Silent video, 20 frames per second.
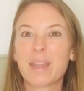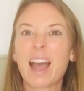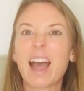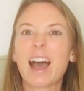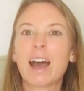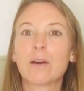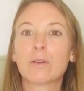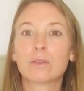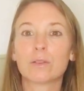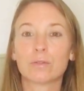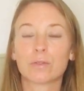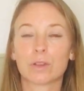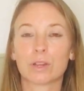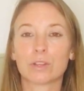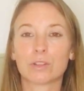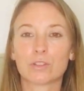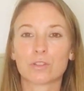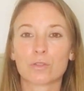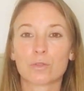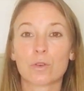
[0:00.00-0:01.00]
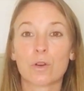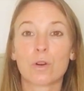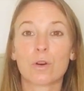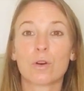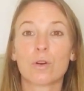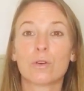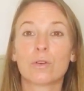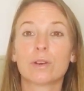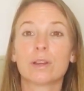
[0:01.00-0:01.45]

out of control.